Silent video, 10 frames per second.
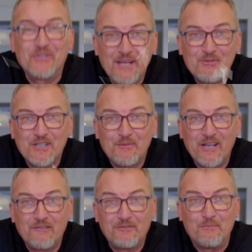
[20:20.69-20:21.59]
name is going to be
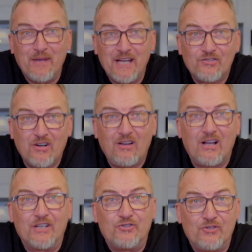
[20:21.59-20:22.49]
entered for the main draw
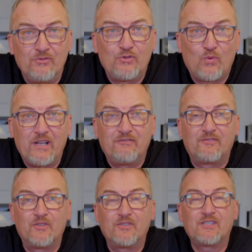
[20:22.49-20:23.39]
on June
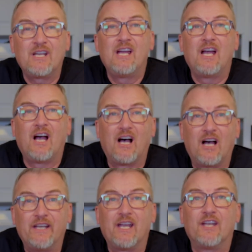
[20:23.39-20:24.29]
21st
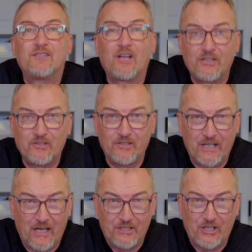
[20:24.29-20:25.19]
on Tucker and
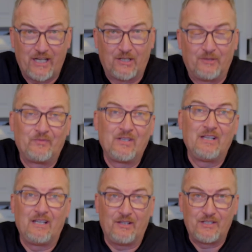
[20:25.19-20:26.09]
I channel.
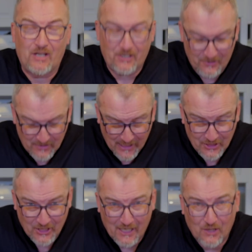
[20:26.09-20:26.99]
The Tucker and I
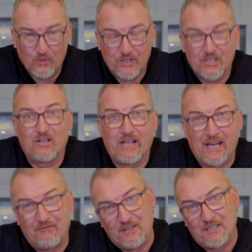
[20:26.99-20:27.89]
channel, which I'll
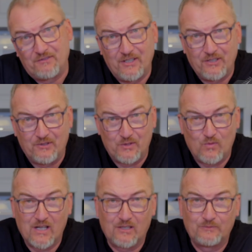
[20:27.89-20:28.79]
have in this video as
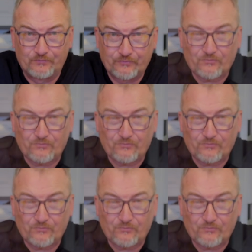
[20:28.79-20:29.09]
well.